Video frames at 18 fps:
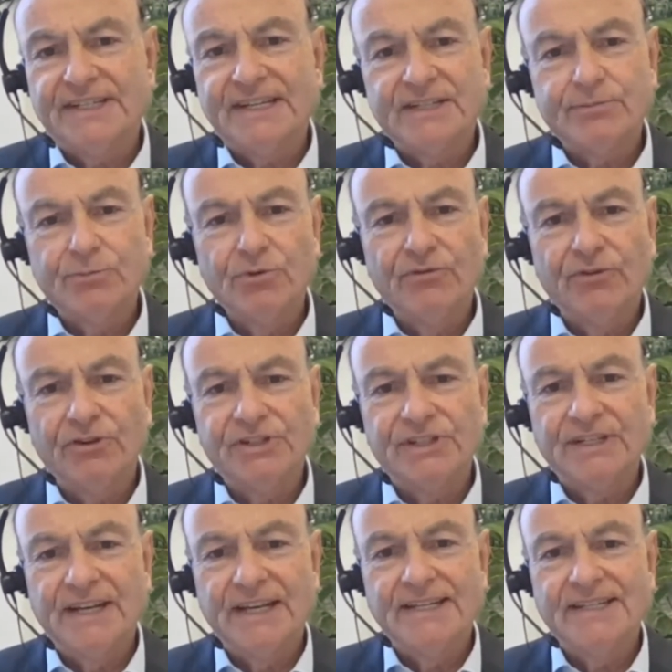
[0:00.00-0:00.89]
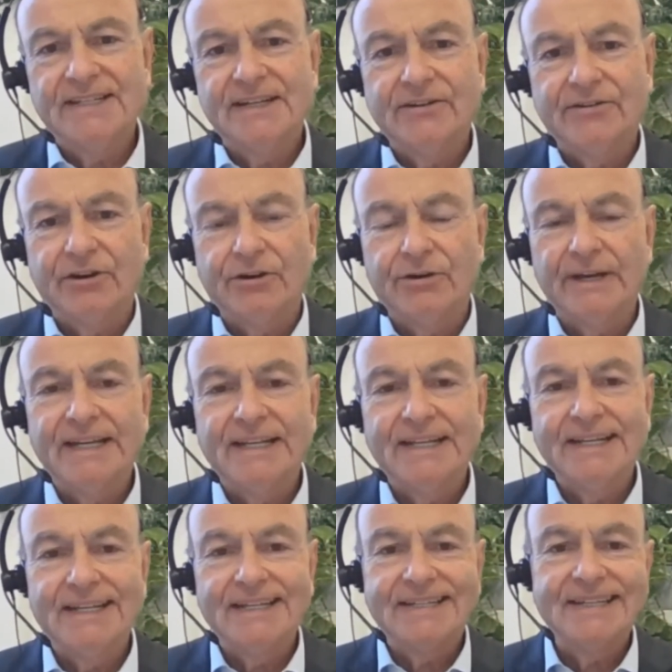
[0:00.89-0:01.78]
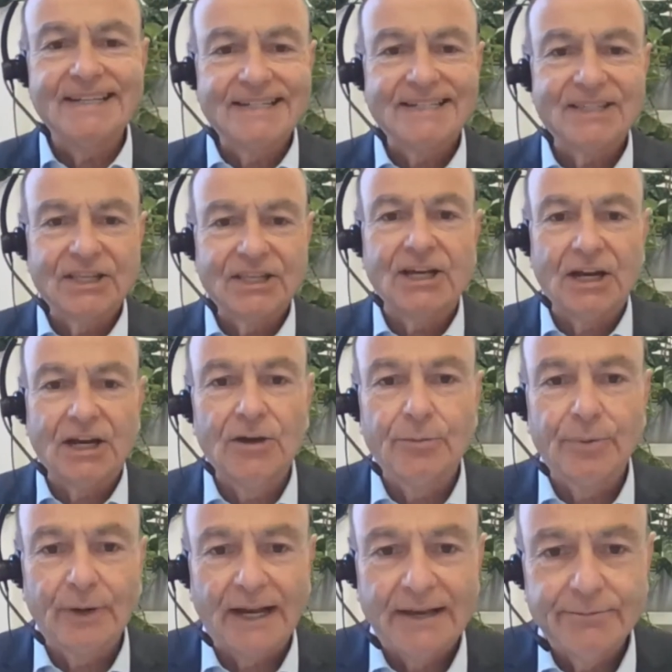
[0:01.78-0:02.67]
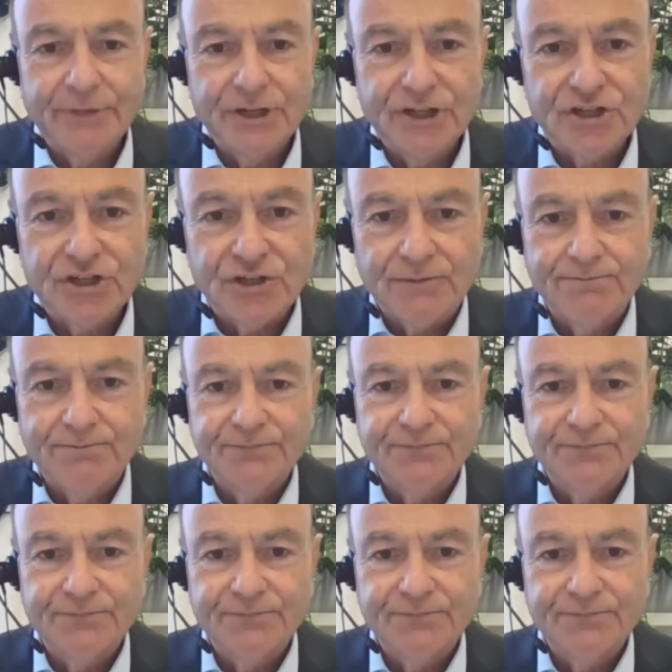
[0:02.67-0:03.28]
Let's move on to net zero. It is the global ambition